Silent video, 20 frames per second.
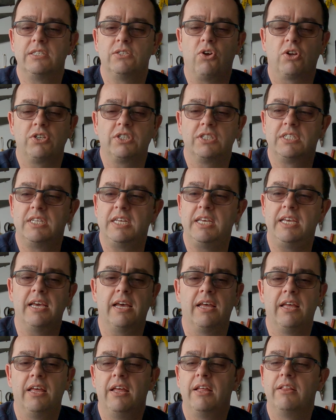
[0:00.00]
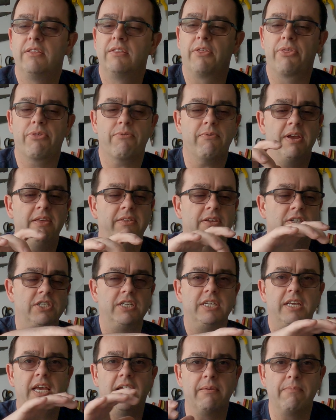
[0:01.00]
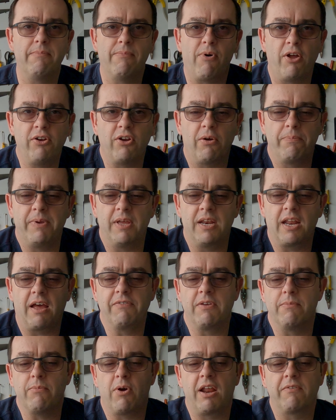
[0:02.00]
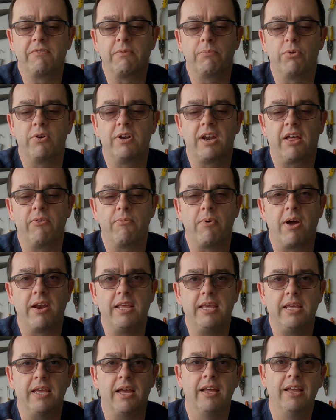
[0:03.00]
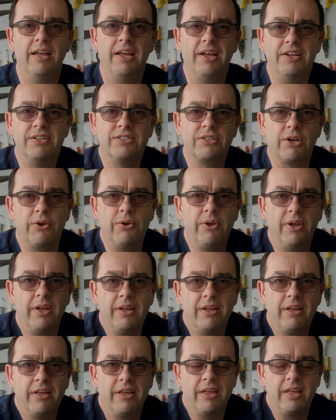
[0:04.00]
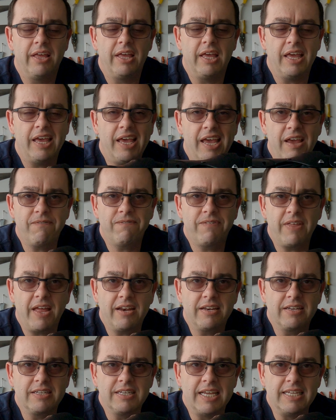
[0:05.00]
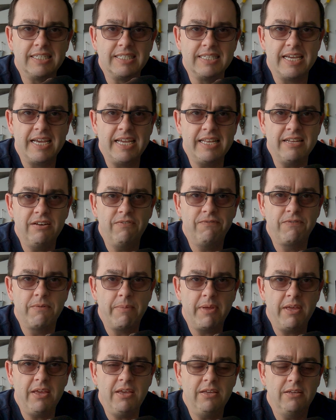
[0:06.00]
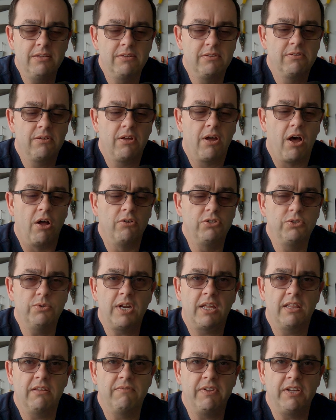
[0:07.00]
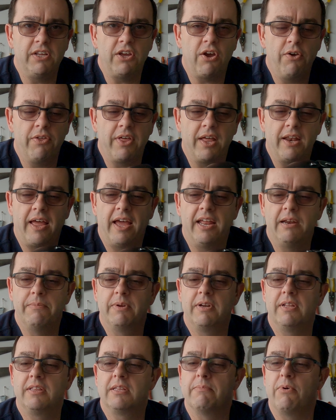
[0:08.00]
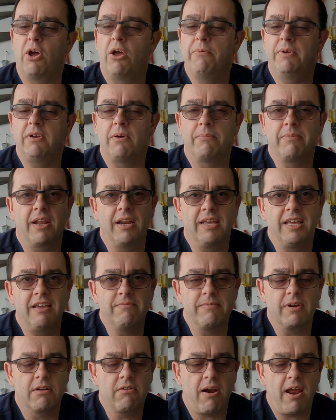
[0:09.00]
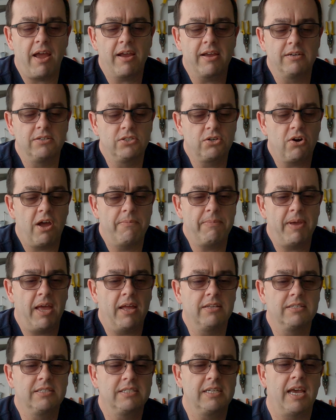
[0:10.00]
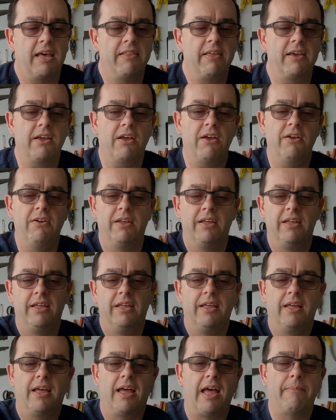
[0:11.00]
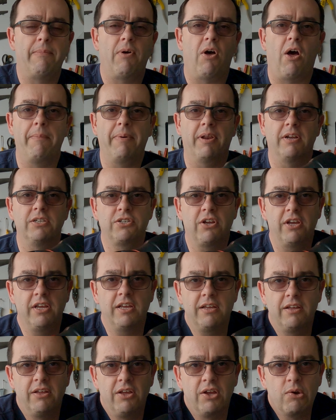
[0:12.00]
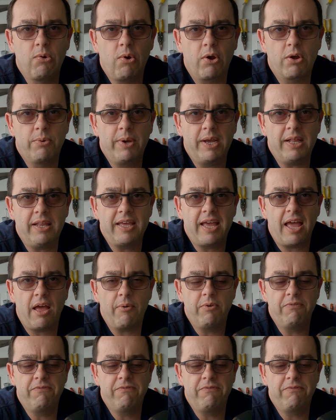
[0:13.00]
notches here, the 3 that you get might not be enough. You might have to put another one here. So if that is needed for me, I'll do another video of that later, but at the moment I'm going to give them a crack and try them out and see how they go. I'm going to show you quite quickly how